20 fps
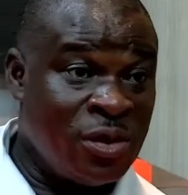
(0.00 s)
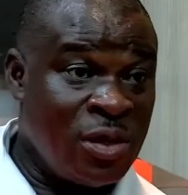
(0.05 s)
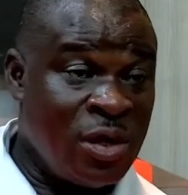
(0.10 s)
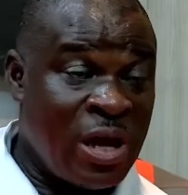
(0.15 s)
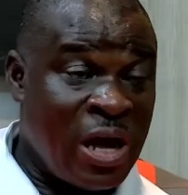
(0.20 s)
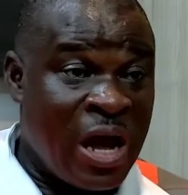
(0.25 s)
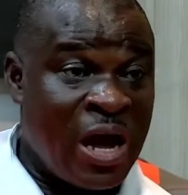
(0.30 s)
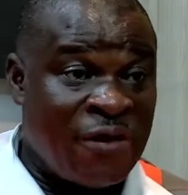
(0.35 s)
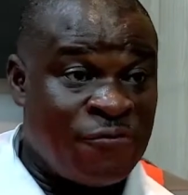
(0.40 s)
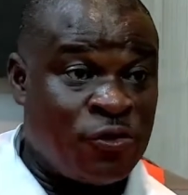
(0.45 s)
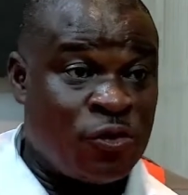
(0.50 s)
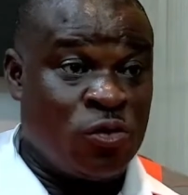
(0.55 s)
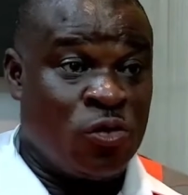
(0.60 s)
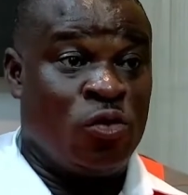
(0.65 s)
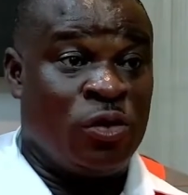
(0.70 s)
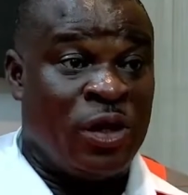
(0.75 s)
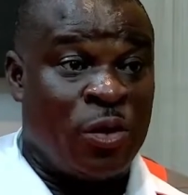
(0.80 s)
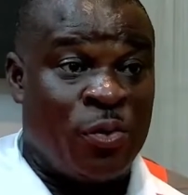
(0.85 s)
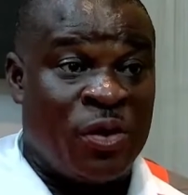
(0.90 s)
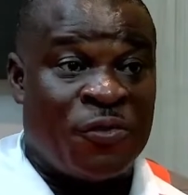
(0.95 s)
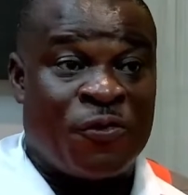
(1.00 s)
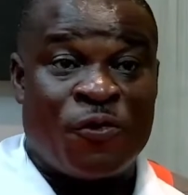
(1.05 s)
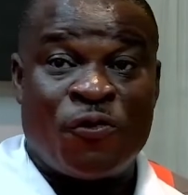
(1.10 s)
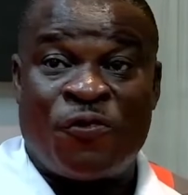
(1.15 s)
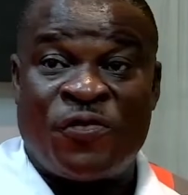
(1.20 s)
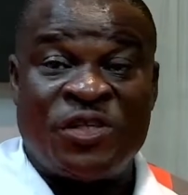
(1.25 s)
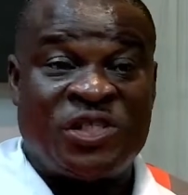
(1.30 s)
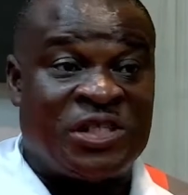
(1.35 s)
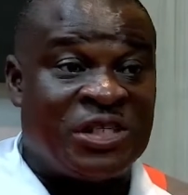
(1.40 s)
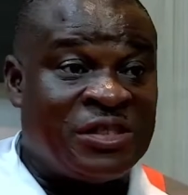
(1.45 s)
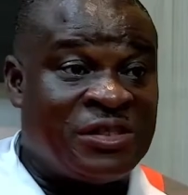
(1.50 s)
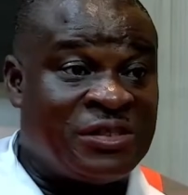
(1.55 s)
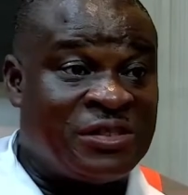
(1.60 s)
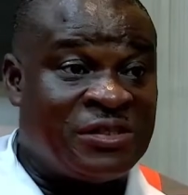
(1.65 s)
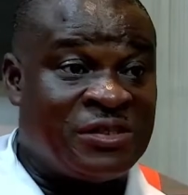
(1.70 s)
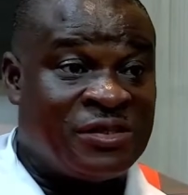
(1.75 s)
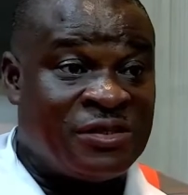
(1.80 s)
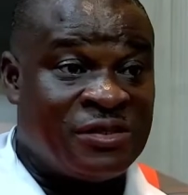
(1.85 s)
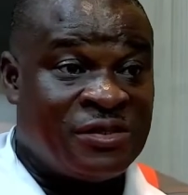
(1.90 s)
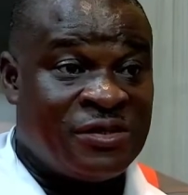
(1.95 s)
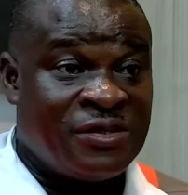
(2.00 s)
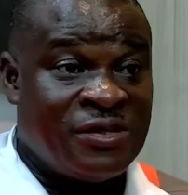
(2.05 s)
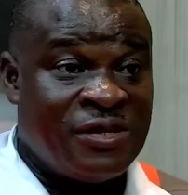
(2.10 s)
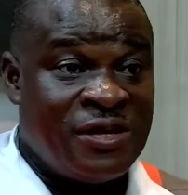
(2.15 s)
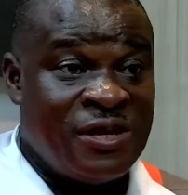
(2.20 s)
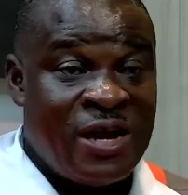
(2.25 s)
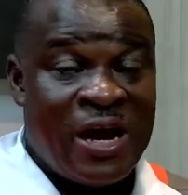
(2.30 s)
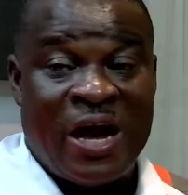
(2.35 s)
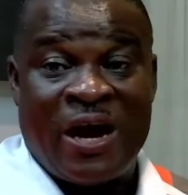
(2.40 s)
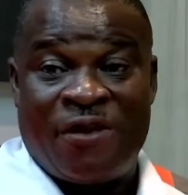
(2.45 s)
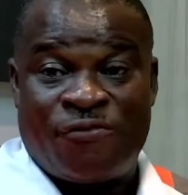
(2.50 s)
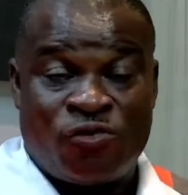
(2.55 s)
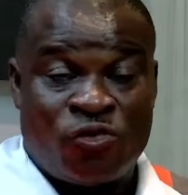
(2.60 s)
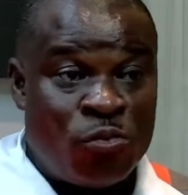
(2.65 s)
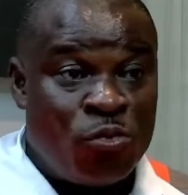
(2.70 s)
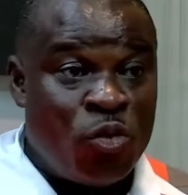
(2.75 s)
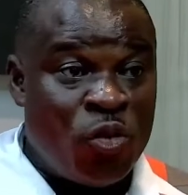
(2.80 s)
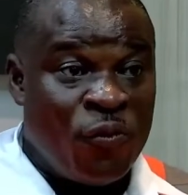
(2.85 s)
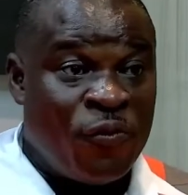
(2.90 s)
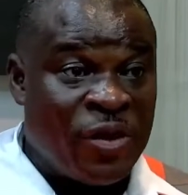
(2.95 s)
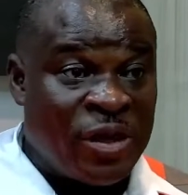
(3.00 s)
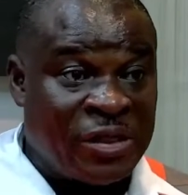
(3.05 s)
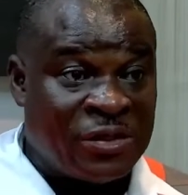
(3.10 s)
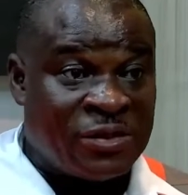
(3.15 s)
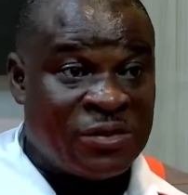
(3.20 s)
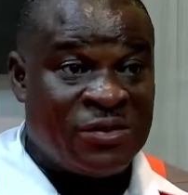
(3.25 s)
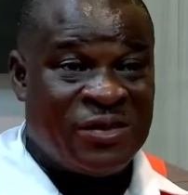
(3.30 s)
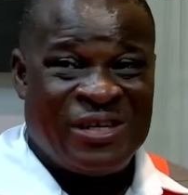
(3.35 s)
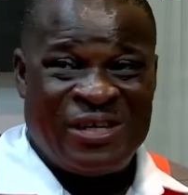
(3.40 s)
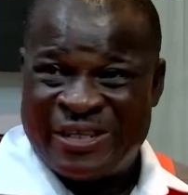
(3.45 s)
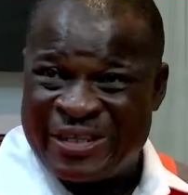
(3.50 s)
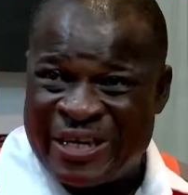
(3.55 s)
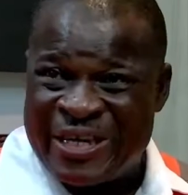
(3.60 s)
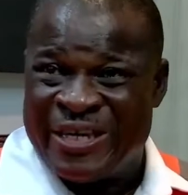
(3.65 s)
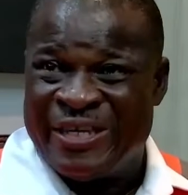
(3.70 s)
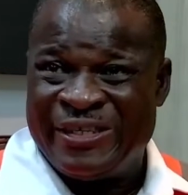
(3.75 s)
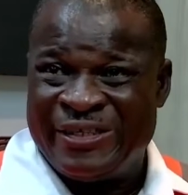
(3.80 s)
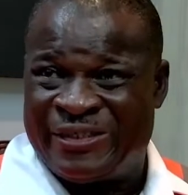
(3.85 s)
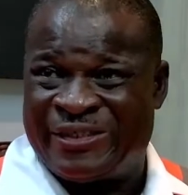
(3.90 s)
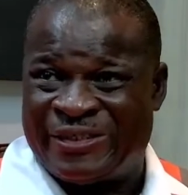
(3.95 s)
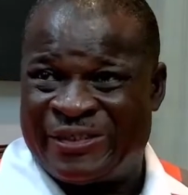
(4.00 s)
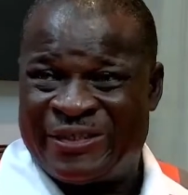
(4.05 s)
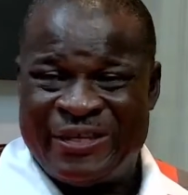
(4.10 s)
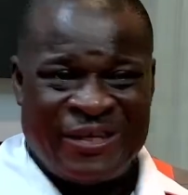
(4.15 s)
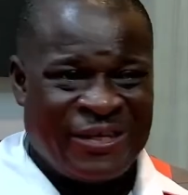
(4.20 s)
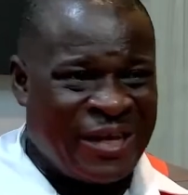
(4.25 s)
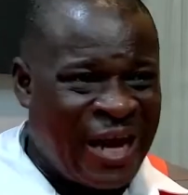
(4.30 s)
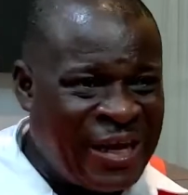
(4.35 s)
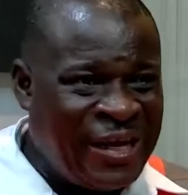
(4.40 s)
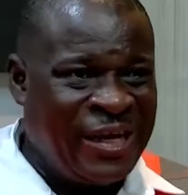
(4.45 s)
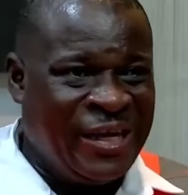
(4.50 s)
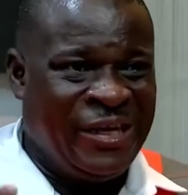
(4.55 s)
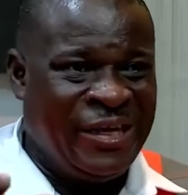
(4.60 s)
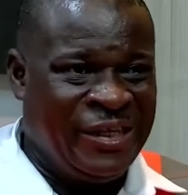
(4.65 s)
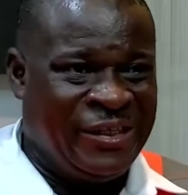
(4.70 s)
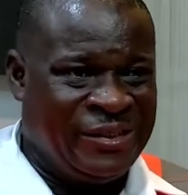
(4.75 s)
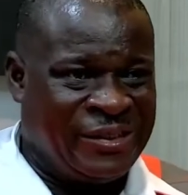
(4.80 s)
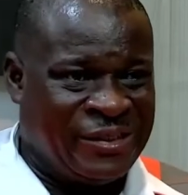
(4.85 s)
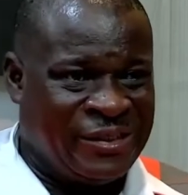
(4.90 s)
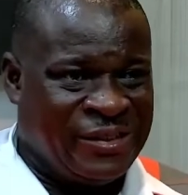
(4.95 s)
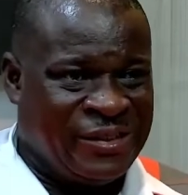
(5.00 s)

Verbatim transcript: I have to go there with roofing sheets. I have to move with things that they need